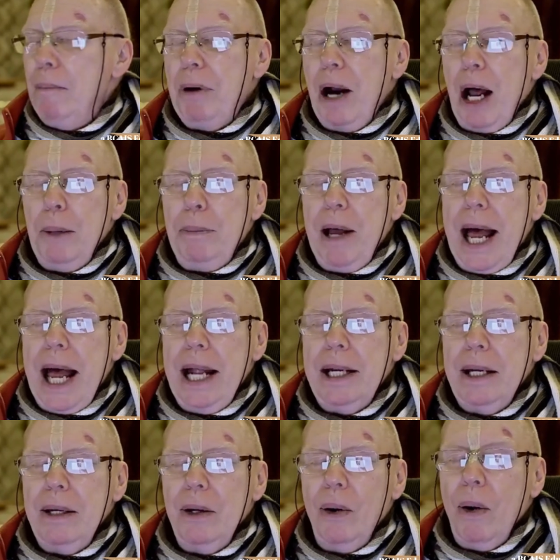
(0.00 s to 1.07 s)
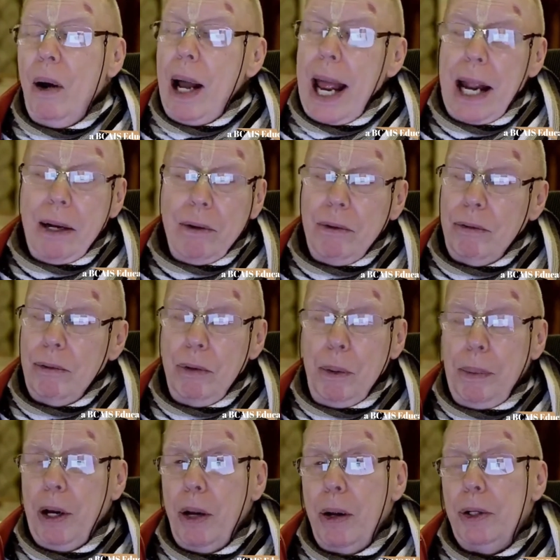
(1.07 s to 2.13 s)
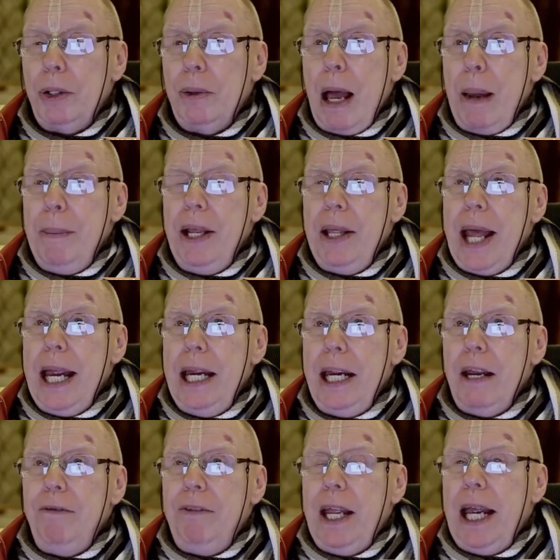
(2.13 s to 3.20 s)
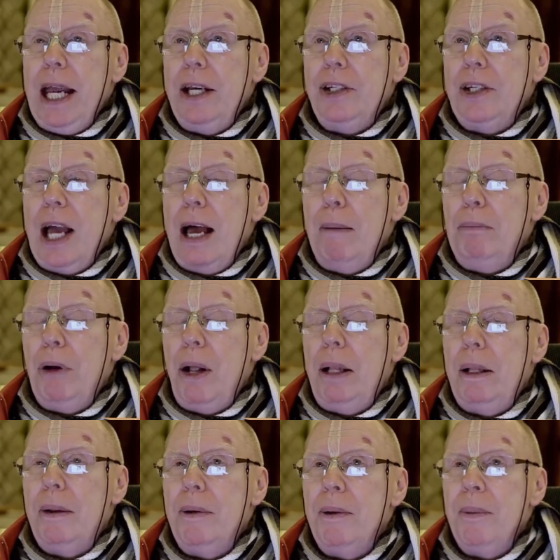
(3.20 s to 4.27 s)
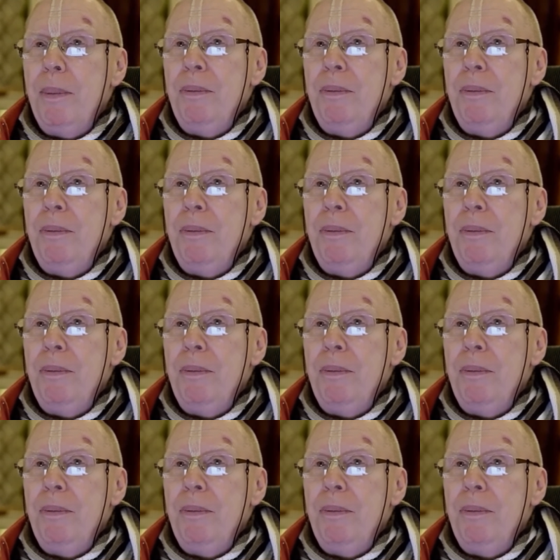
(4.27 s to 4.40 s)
Prabhupada and Rupa Goswami, they give the example